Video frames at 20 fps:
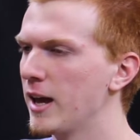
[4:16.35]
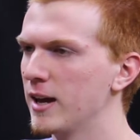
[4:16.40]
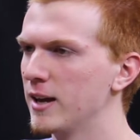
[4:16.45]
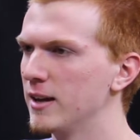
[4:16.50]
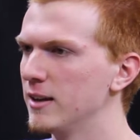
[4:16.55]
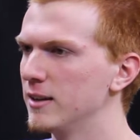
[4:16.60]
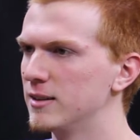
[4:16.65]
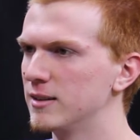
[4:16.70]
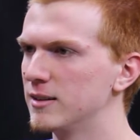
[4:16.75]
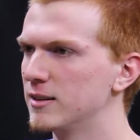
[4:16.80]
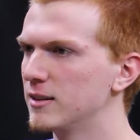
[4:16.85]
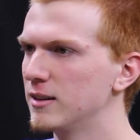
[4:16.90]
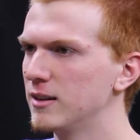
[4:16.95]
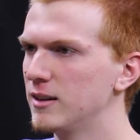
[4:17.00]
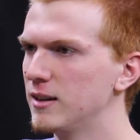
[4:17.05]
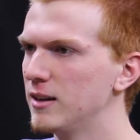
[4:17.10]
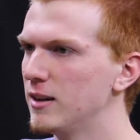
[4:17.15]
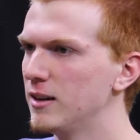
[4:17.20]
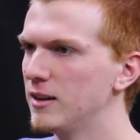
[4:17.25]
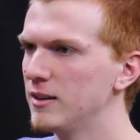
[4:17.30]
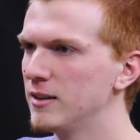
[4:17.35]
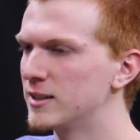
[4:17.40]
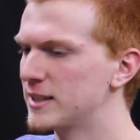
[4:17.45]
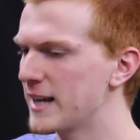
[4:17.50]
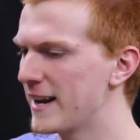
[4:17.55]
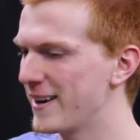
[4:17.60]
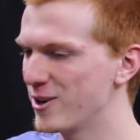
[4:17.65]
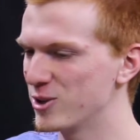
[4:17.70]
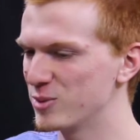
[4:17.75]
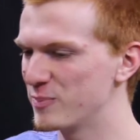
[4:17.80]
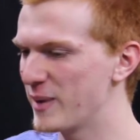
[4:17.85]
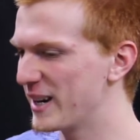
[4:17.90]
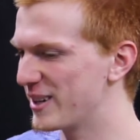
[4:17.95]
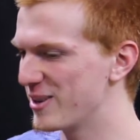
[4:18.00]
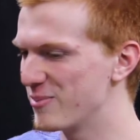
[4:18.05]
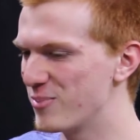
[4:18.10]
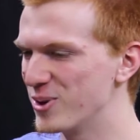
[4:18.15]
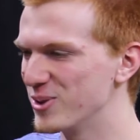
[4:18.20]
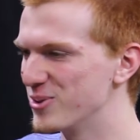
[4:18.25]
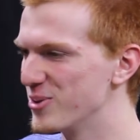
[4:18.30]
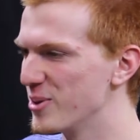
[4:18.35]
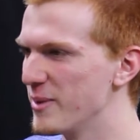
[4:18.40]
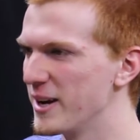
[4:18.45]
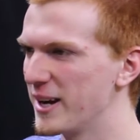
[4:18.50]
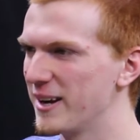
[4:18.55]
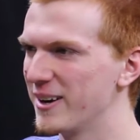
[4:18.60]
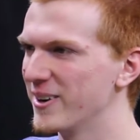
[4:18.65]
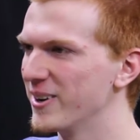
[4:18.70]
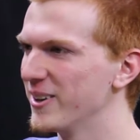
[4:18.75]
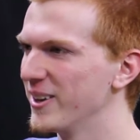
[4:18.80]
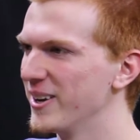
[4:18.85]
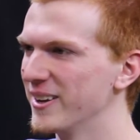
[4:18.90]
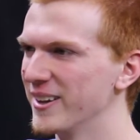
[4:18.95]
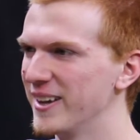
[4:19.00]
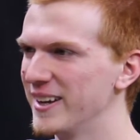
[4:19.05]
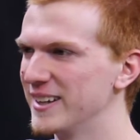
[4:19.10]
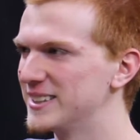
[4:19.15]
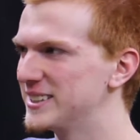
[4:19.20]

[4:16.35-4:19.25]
And this kind of goes back to points we were making earlier,